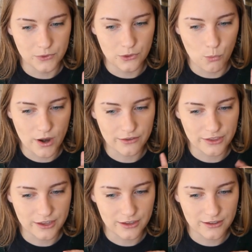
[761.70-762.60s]
Where
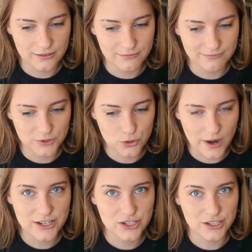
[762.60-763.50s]
the
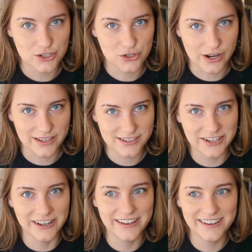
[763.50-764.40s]
tragedy
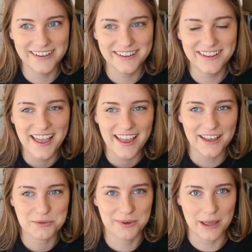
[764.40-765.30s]
strikes
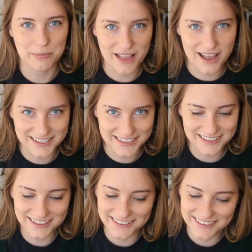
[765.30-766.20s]
is when I blocked it.
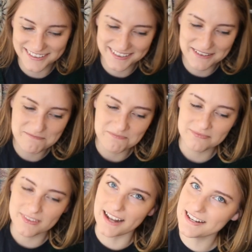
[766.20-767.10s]

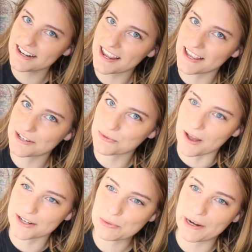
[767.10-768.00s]
I knit a gauge
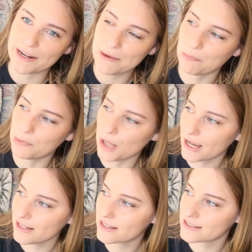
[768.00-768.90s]
swatch, but I didn't
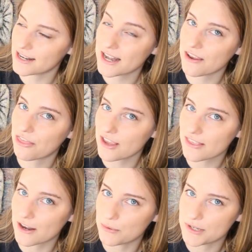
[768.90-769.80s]
block it because I didn't think
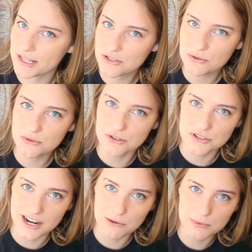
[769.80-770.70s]
that I would need to. There's
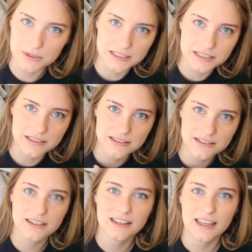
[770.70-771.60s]
not really
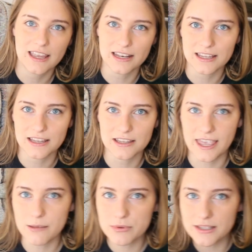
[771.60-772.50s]
any
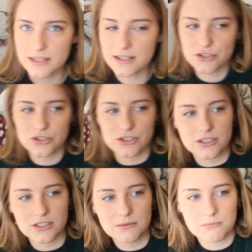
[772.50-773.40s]
cabling. It's
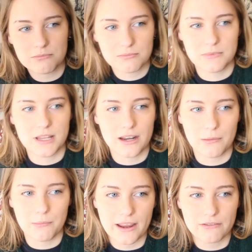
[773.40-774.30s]
just knitting
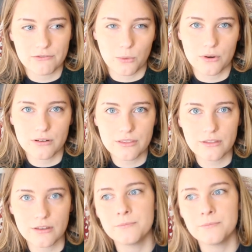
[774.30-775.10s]
back and forth.